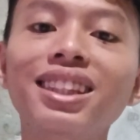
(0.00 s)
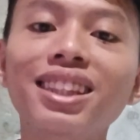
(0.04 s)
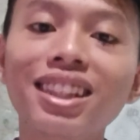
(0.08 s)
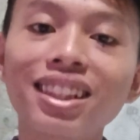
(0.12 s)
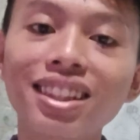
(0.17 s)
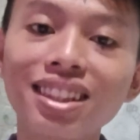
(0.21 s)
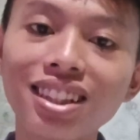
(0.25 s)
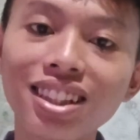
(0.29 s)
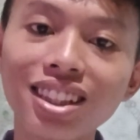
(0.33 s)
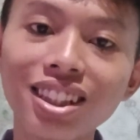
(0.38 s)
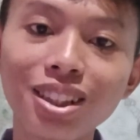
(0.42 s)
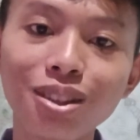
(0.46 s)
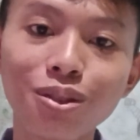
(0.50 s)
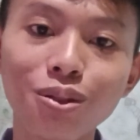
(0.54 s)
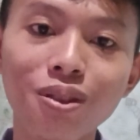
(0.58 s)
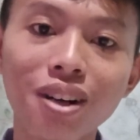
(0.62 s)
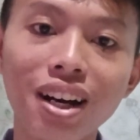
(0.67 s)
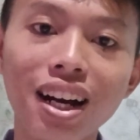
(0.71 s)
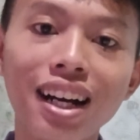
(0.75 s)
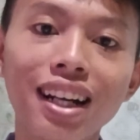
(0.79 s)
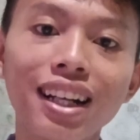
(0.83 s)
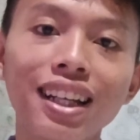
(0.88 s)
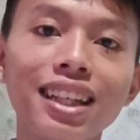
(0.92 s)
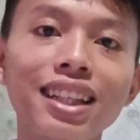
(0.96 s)
The third
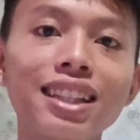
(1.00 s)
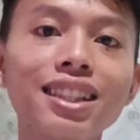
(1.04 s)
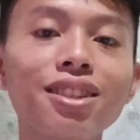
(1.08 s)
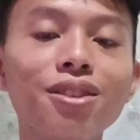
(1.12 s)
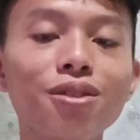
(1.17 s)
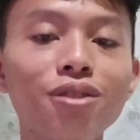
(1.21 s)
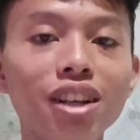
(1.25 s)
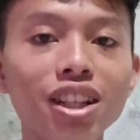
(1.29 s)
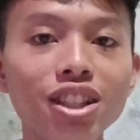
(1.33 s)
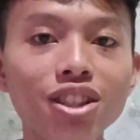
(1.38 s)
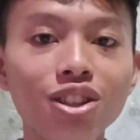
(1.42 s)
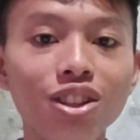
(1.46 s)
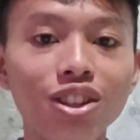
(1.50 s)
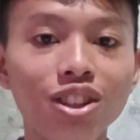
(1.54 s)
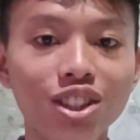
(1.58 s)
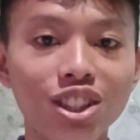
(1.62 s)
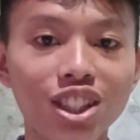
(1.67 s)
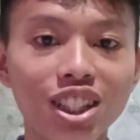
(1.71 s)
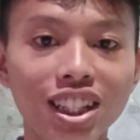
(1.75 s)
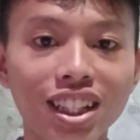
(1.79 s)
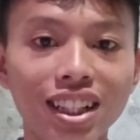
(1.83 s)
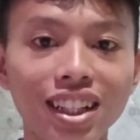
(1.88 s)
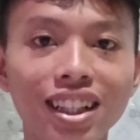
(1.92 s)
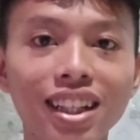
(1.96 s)
one is
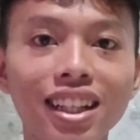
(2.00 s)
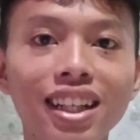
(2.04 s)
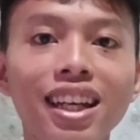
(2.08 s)
resolution.